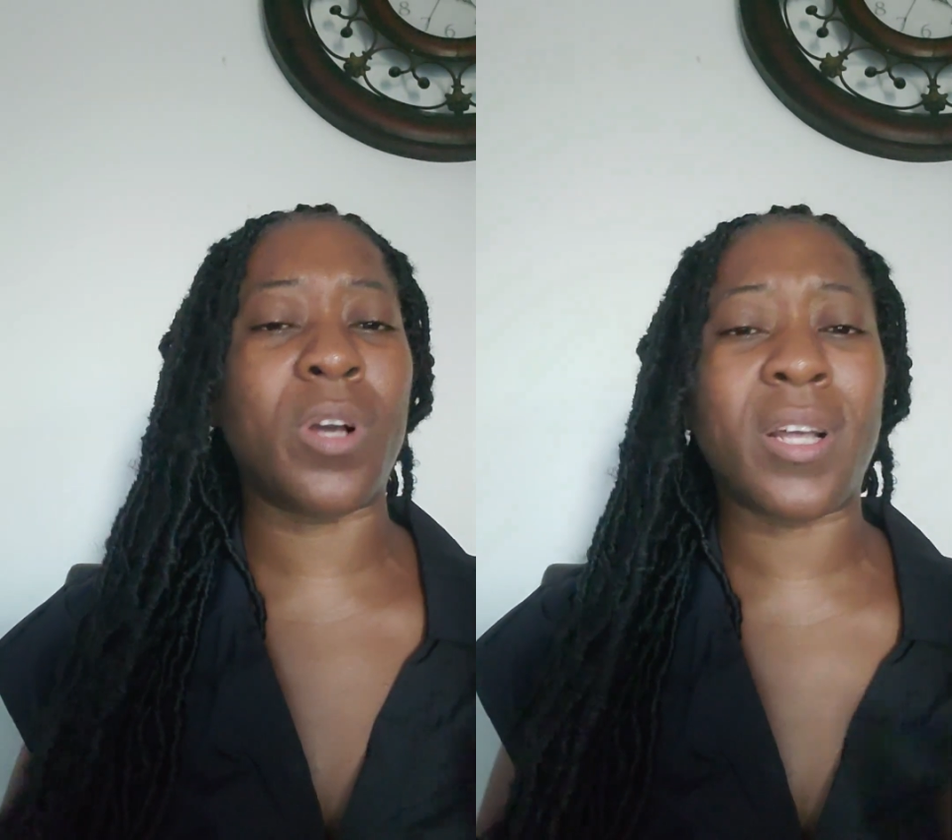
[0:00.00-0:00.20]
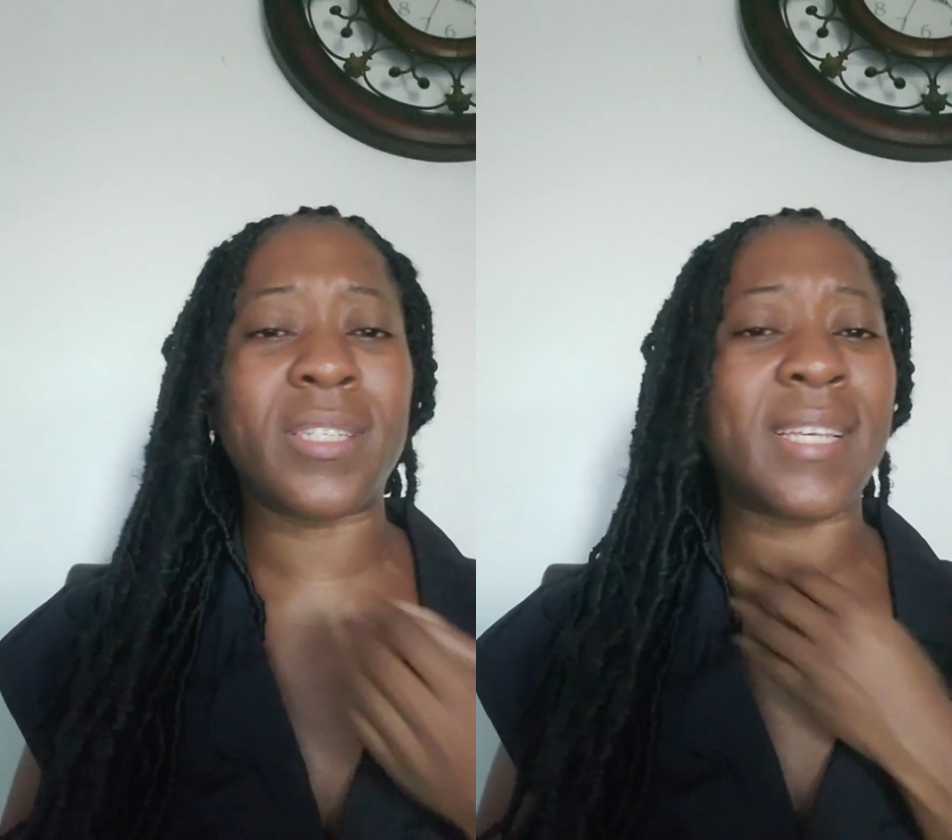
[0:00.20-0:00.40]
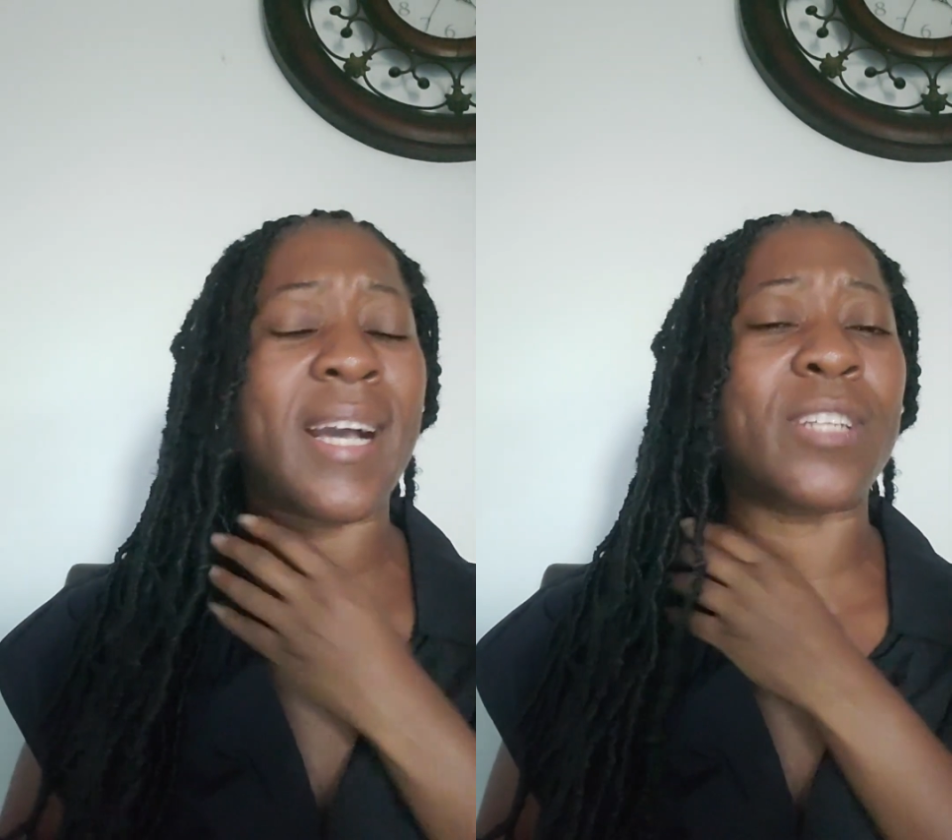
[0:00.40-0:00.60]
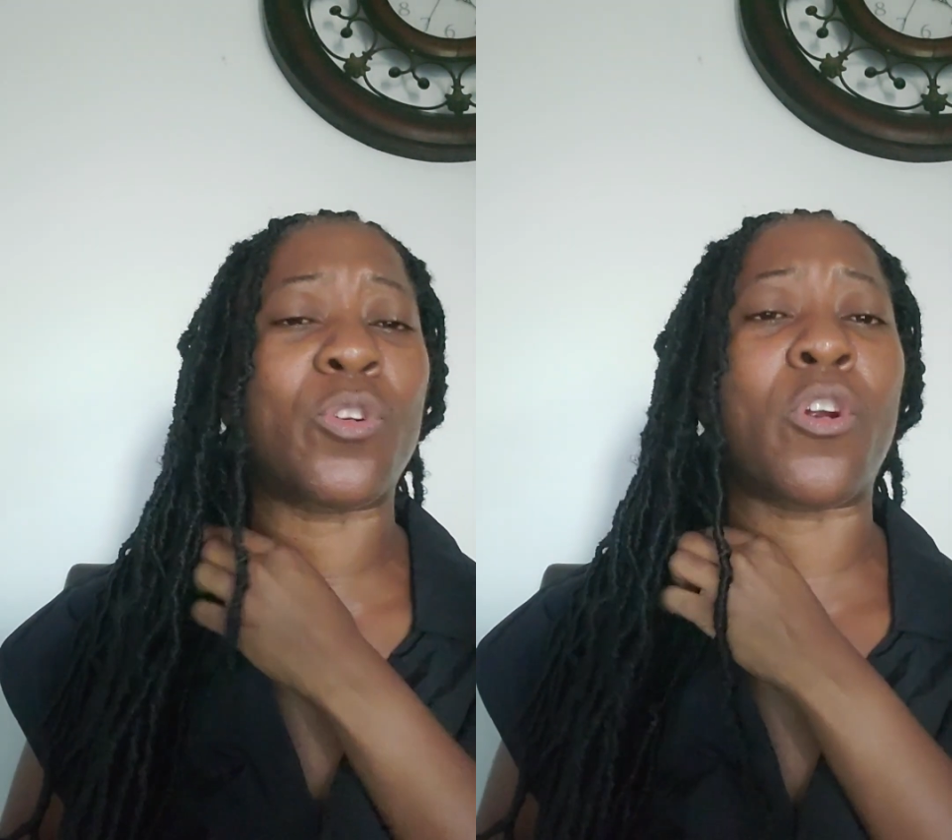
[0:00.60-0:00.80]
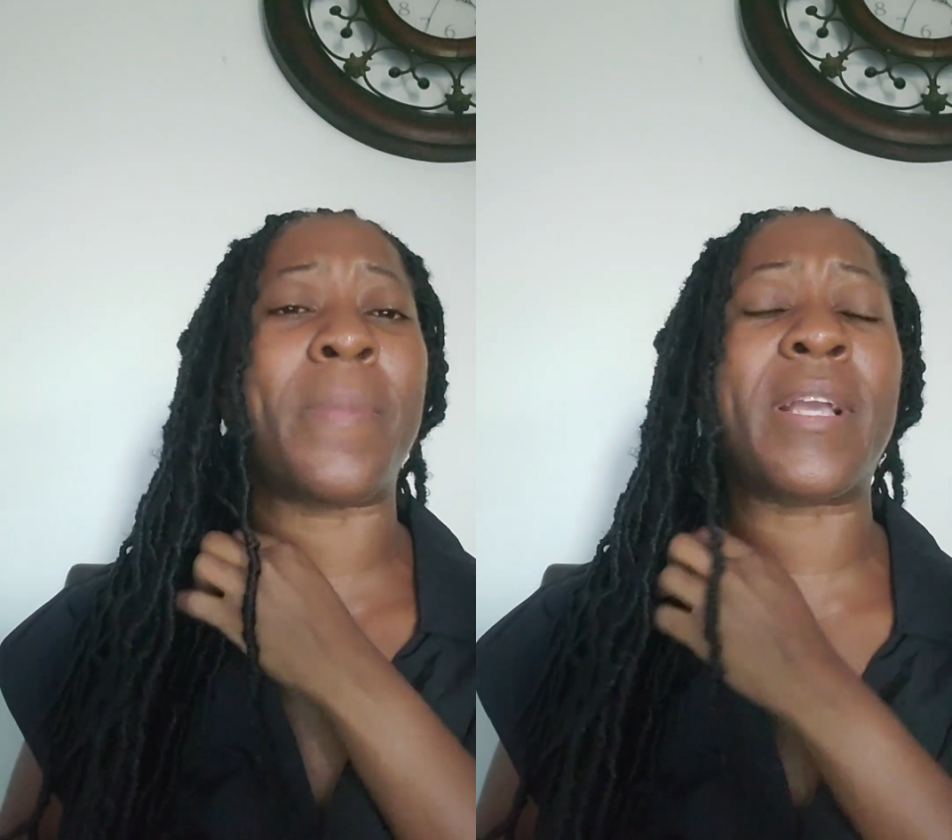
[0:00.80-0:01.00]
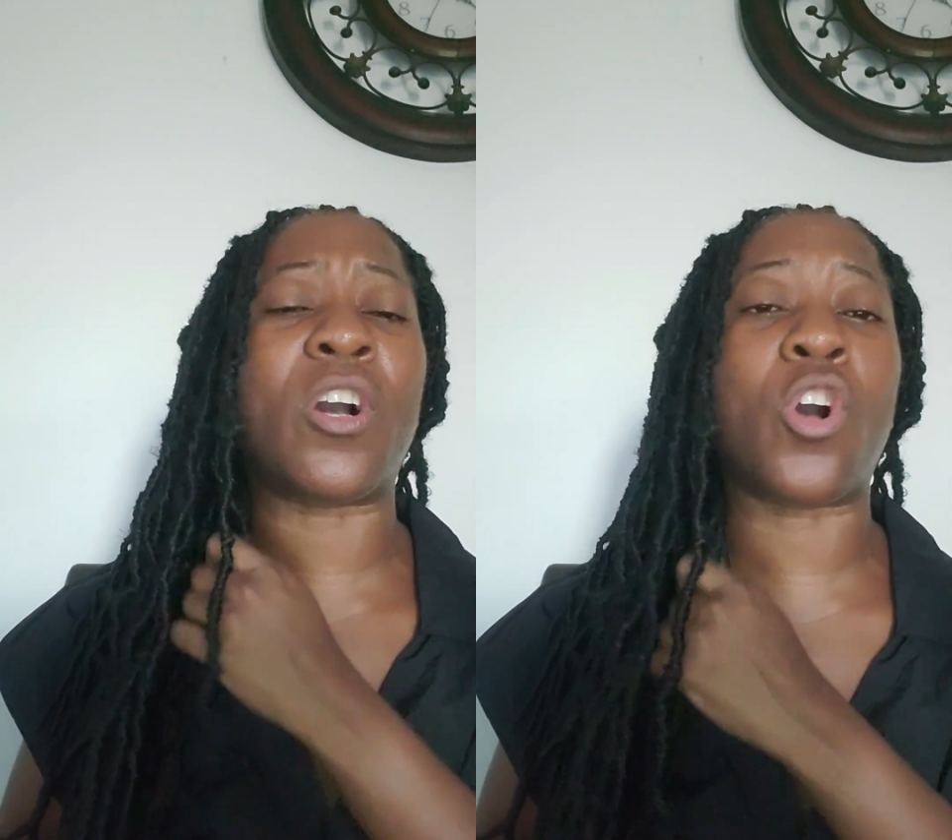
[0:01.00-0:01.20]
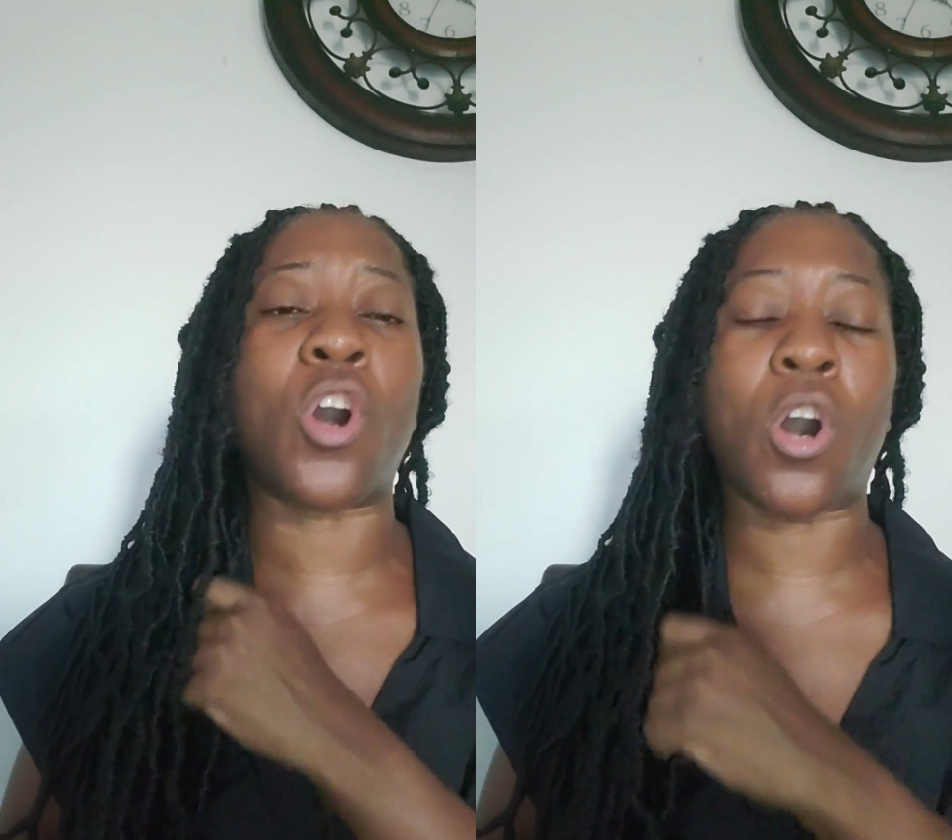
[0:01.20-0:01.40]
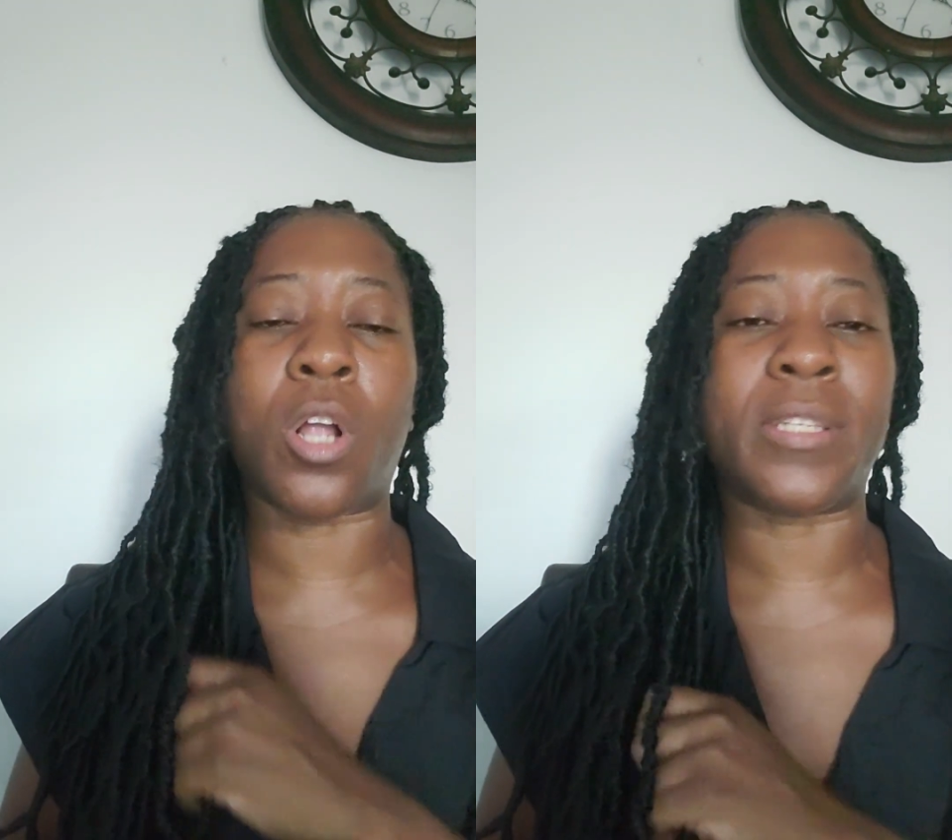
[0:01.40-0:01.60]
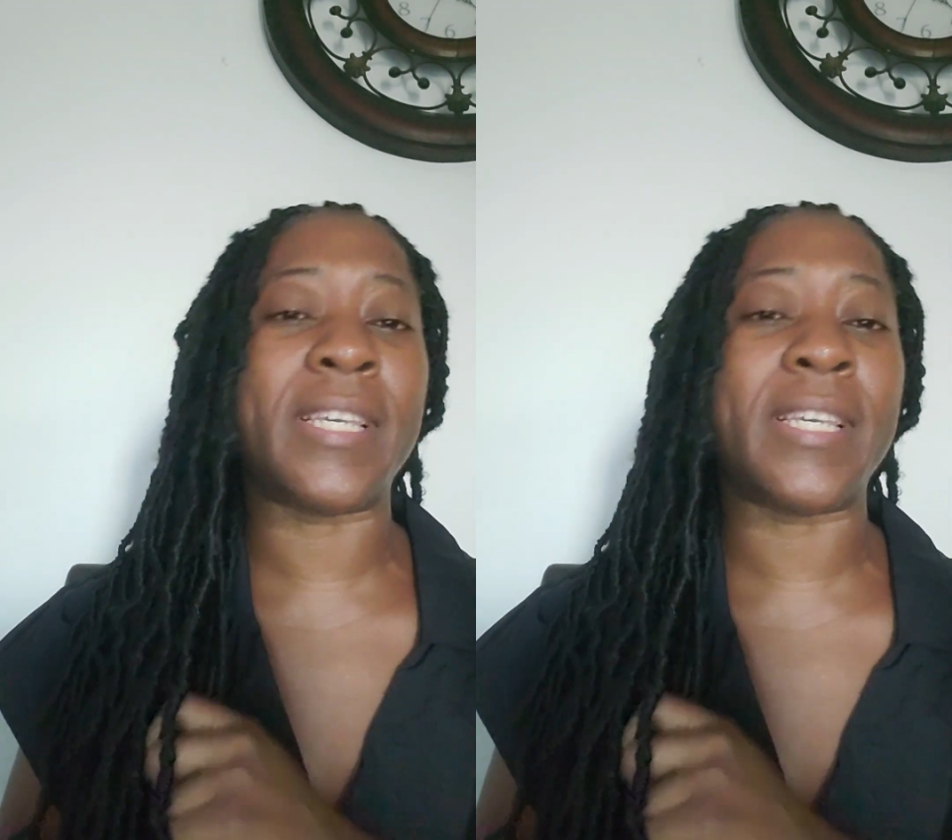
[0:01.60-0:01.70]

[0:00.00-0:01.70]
contact or make a call.